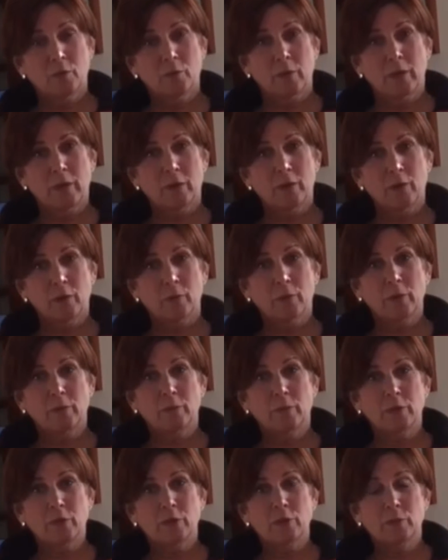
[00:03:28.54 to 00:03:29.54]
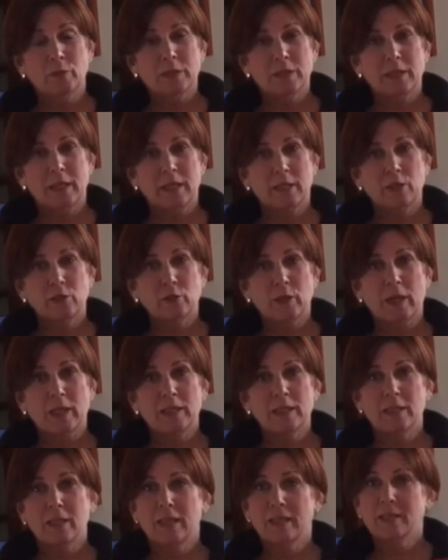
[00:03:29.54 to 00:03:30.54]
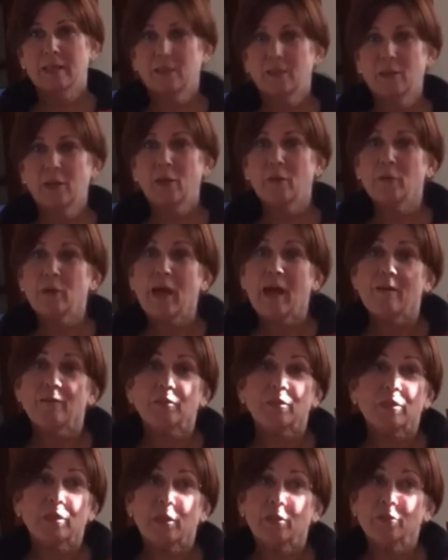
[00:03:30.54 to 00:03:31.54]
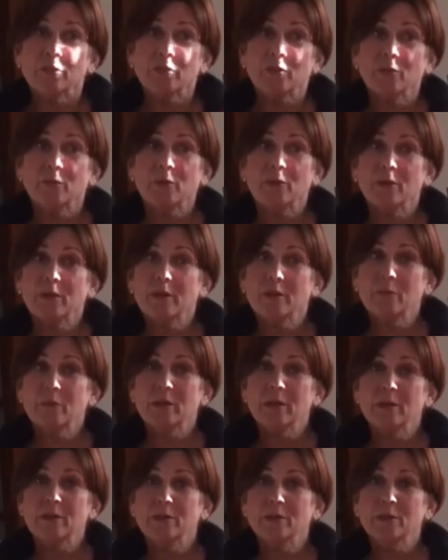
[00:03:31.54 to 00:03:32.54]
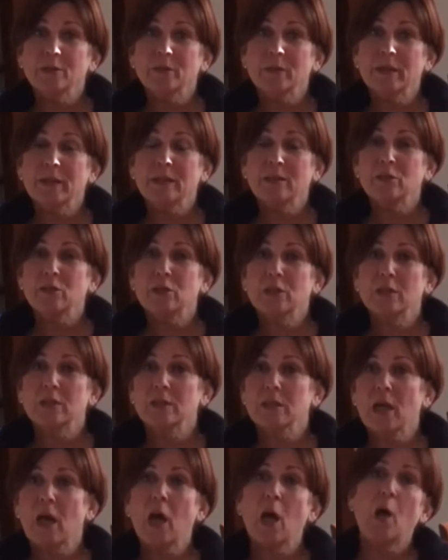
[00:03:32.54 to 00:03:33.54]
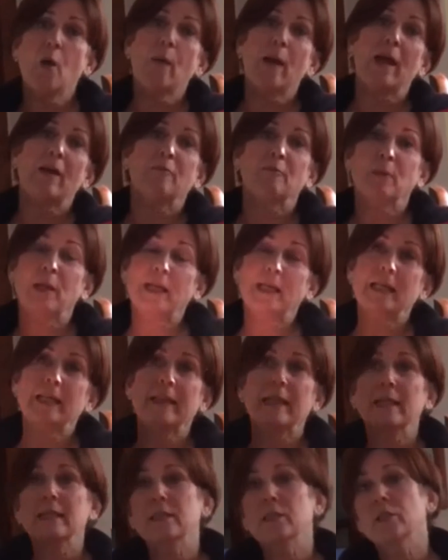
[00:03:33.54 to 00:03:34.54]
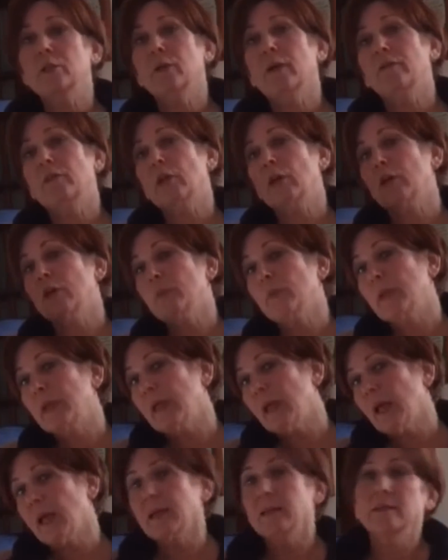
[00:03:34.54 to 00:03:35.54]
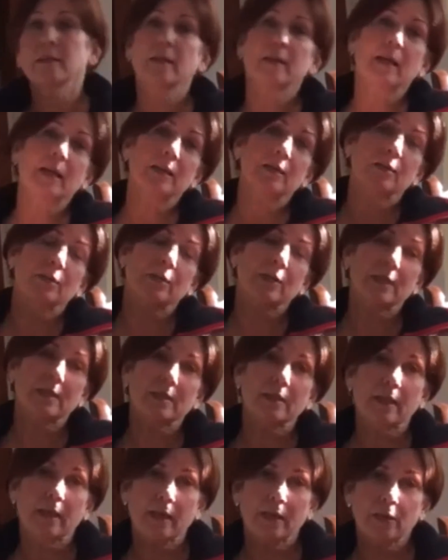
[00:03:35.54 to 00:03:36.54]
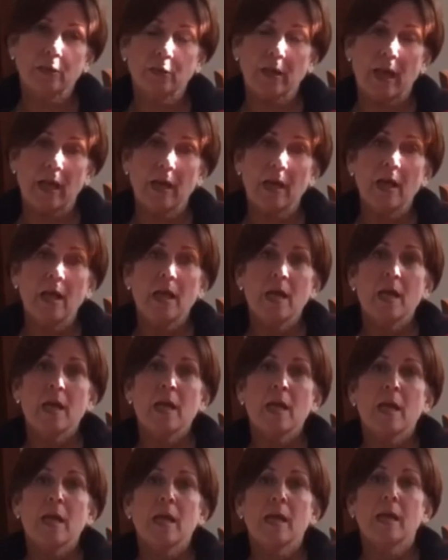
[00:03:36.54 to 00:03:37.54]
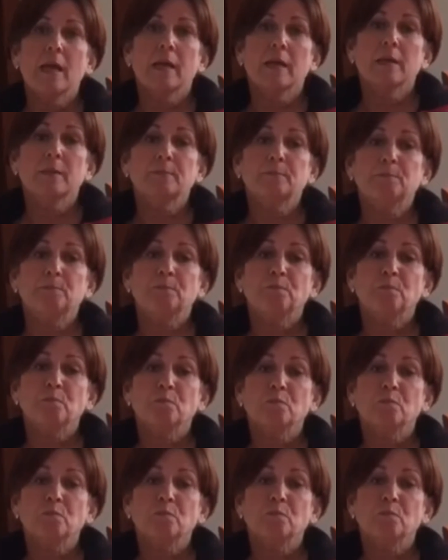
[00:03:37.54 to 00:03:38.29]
her room where she was getting dressed, and I said, don't have to go so early. What are you doing? And she goes, oh, I have plenty of things to do. I have to go to the PX, and I got to do this, and I got to do that. And